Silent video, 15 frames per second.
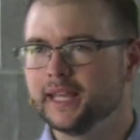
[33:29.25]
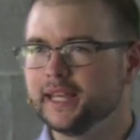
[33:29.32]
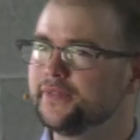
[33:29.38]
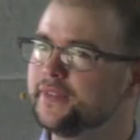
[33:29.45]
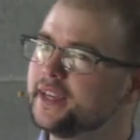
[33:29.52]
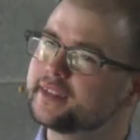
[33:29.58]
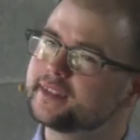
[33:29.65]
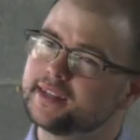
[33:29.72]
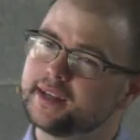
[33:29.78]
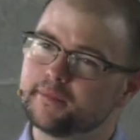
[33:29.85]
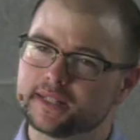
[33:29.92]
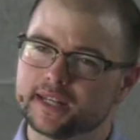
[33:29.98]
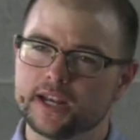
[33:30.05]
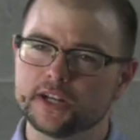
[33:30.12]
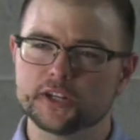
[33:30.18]
in this
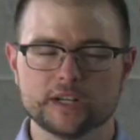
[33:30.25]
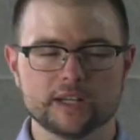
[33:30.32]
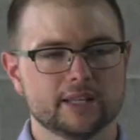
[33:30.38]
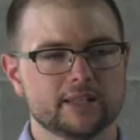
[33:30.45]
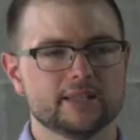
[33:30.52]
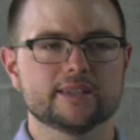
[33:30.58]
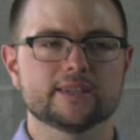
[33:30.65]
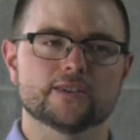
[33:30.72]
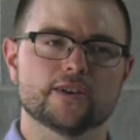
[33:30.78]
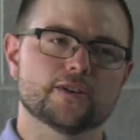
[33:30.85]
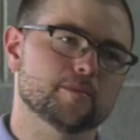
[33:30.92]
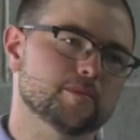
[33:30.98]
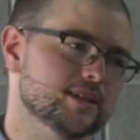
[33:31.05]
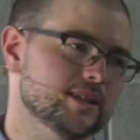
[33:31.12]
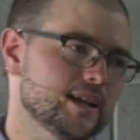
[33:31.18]
temptation, in this
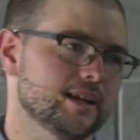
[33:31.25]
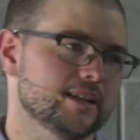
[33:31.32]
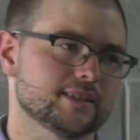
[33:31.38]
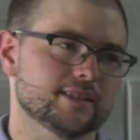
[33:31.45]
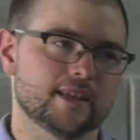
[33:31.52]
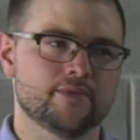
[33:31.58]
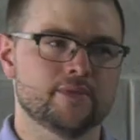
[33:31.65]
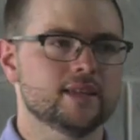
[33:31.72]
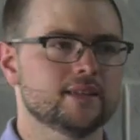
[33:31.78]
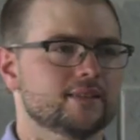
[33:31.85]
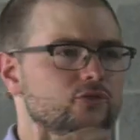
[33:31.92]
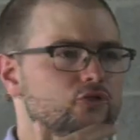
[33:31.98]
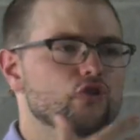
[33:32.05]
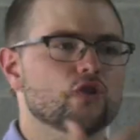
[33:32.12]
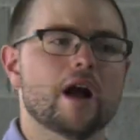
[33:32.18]
circumstance, in
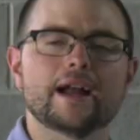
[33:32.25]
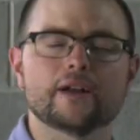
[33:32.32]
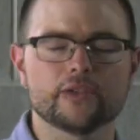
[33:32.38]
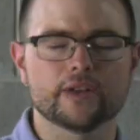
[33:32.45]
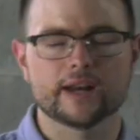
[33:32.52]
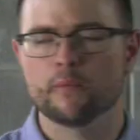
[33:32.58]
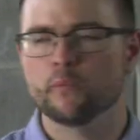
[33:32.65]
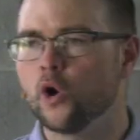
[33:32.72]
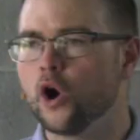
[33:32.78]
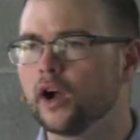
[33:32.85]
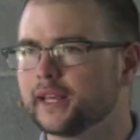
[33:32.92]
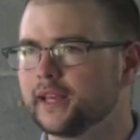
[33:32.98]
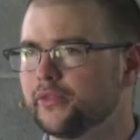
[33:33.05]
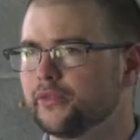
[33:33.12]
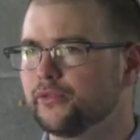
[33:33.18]
this trial that I'm
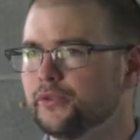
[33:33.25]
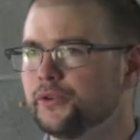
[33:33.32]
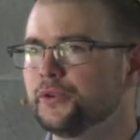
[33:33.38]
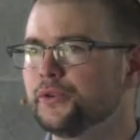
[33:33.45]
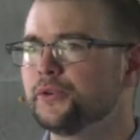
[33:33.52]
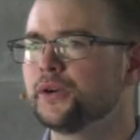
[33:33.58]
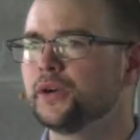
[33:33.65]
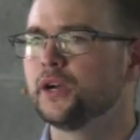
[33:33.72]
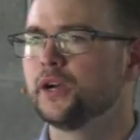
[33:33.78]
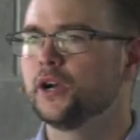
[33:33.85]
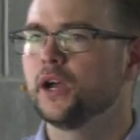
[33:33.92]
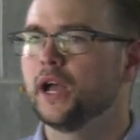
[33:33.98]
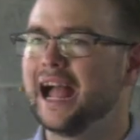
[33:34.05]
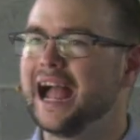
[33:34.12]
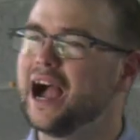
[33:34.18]
walking through,
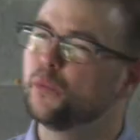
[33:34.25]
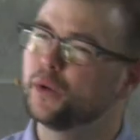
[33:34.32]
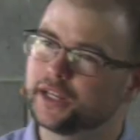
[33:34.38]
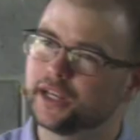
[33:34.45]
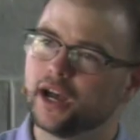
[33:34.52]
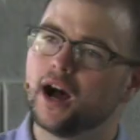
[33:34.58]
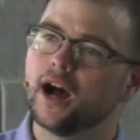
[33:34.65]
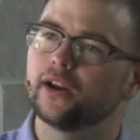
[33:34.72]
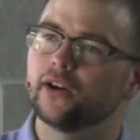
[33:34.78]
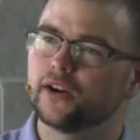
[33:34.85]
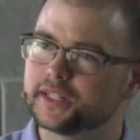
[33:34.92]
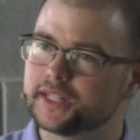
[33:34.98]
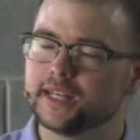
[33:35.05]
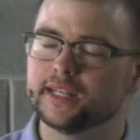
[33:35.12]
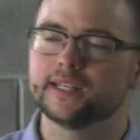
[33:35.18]
how would God
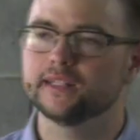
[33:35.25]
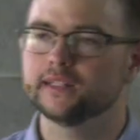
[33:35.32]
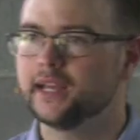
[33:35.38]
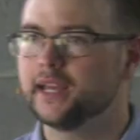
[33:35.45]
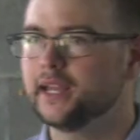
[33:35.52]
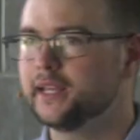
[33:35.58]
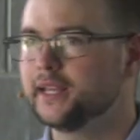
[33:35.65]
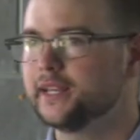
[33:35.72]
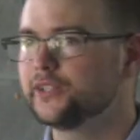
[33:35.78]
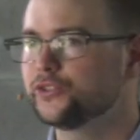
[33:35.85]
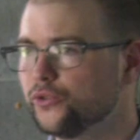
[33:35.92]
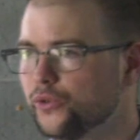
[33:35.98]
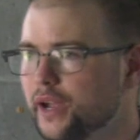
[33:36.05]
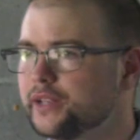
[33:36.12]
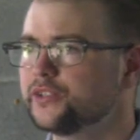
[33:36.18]
articulate
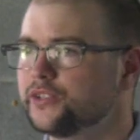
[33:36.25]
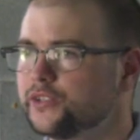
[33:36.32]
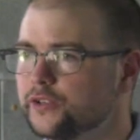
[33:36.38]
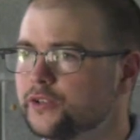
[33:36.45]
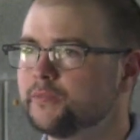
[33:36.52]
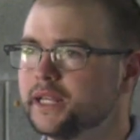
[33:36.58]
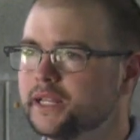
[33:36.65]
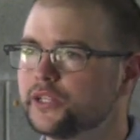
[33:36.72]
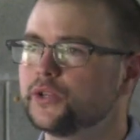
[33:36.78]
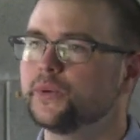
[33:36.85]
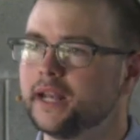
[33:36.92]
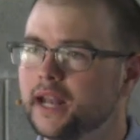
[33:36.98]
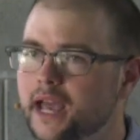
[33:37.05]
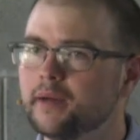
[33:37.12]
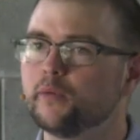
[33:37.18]
his grace to me to
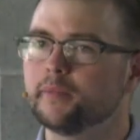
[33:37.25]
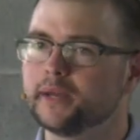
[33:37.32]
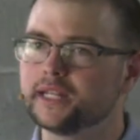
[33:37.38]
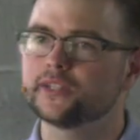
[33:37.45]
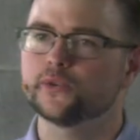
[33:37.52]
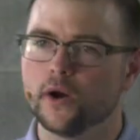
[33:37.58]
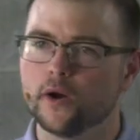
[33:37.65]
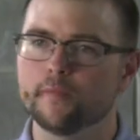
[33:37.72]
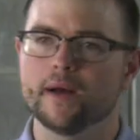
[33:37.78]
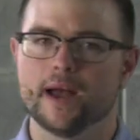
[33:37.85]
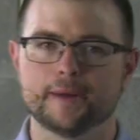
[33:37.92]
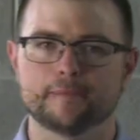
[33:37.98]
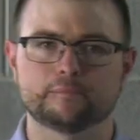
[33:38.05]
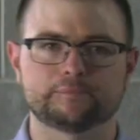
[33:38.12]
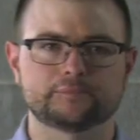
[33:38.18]
enable me to
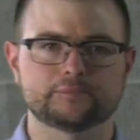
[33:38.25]
obey?